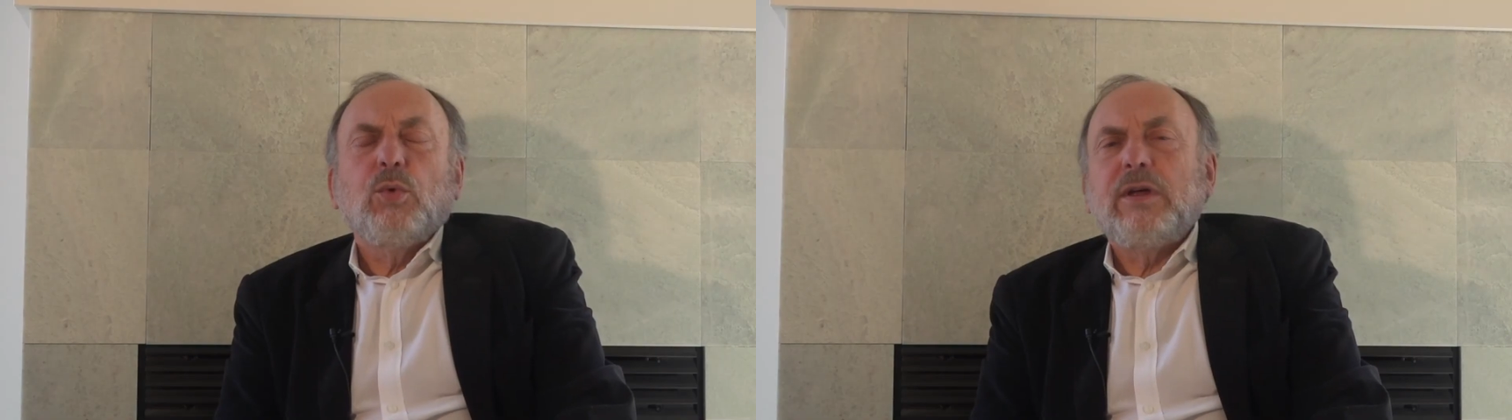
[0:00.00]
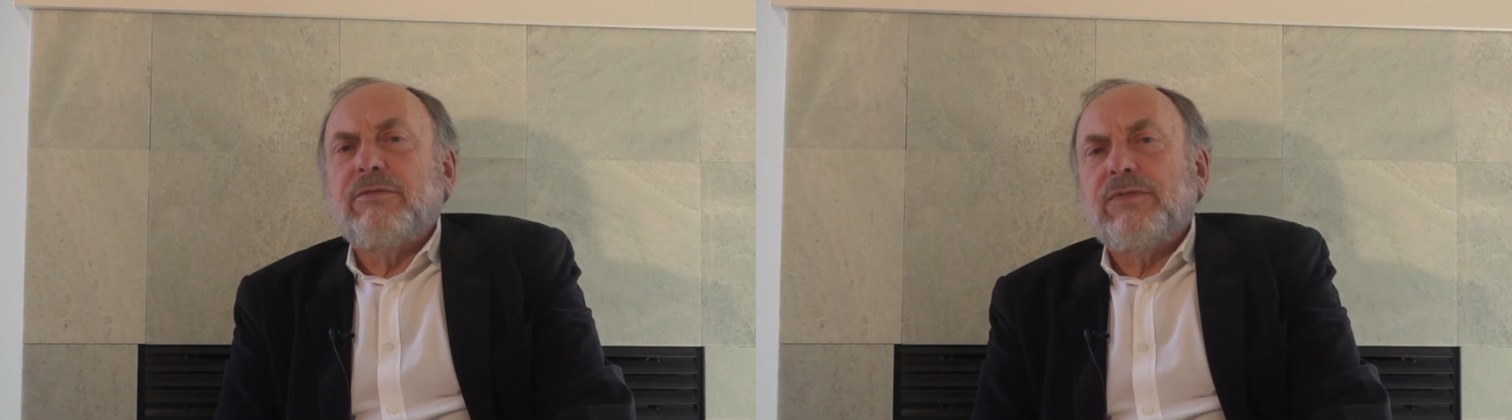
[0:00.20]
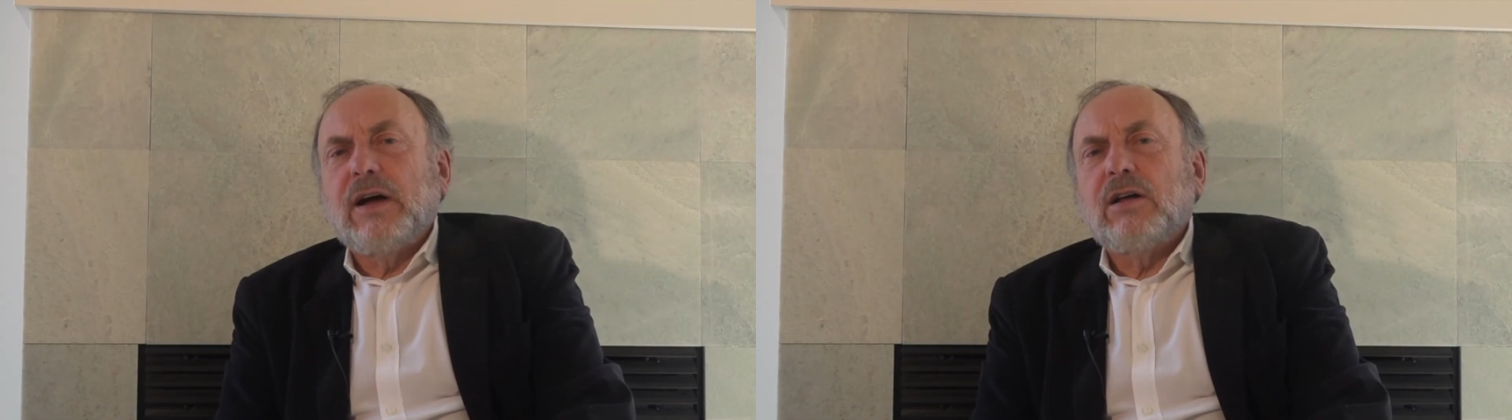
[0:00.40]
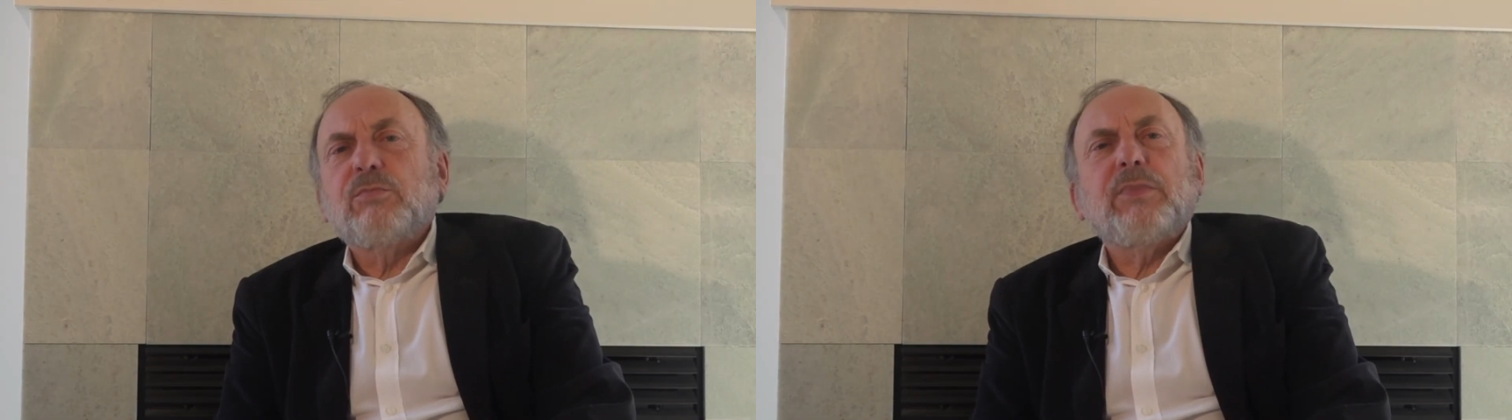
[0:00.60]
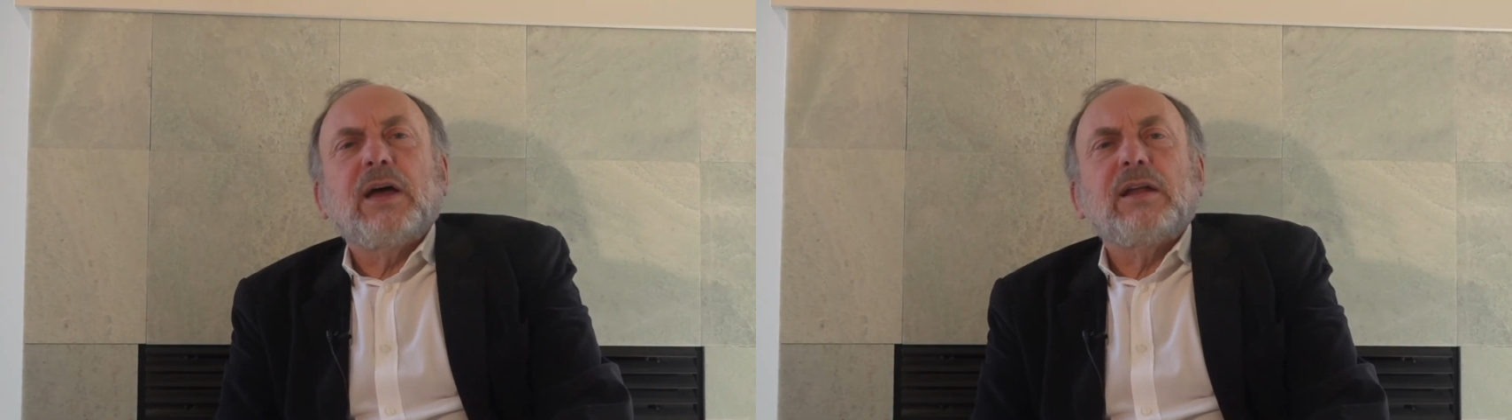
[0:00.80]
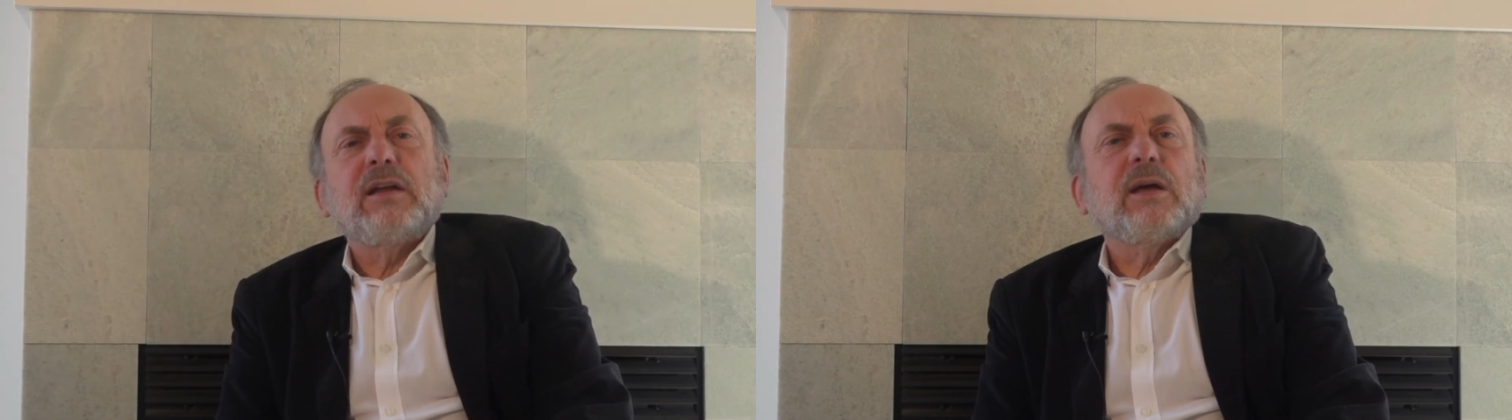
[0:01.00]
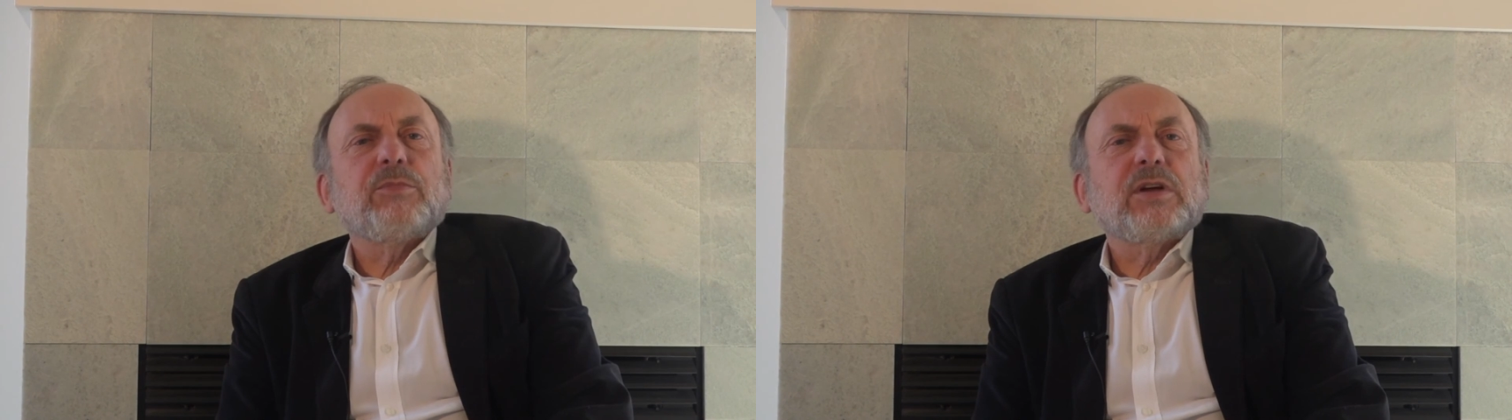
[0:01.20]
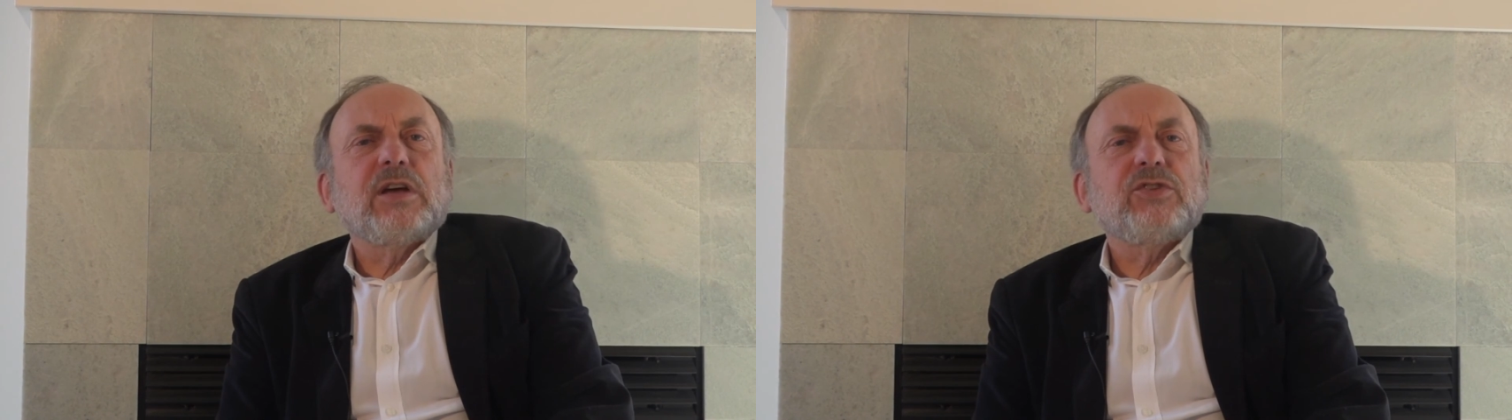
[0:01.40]
We have filed patent
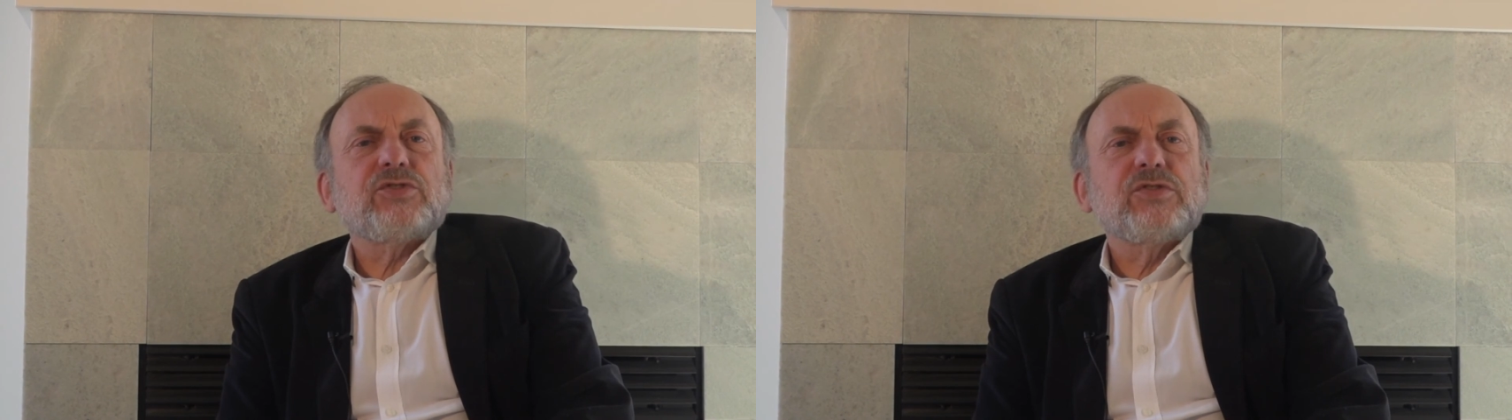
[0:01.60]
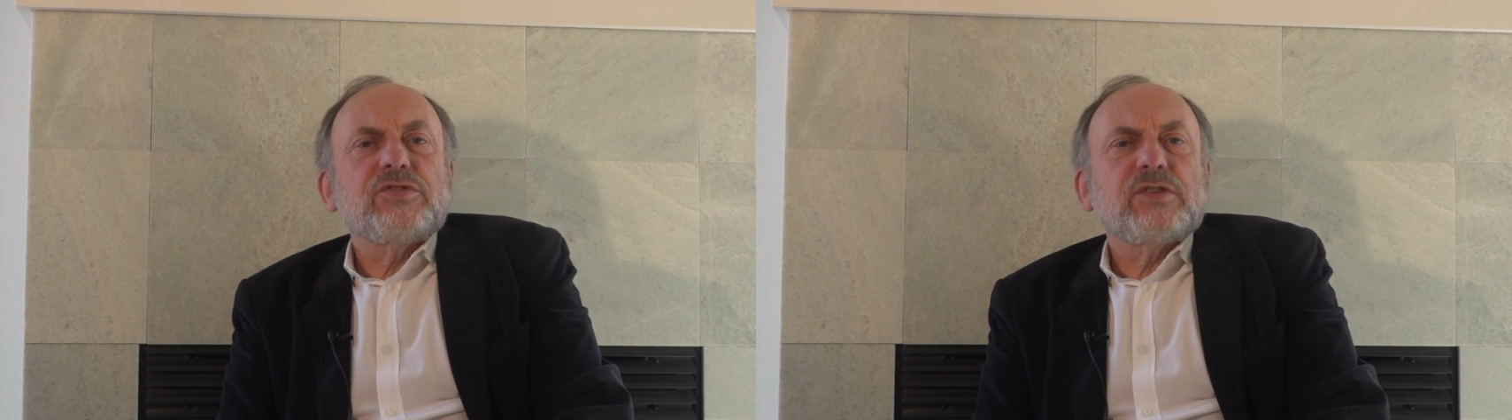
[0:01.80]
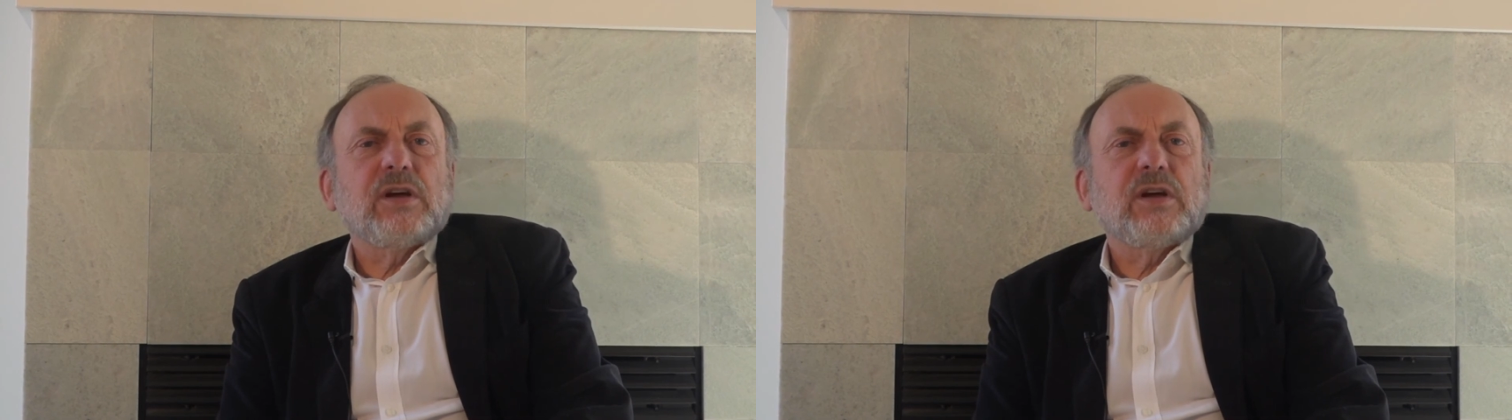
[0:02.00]
applications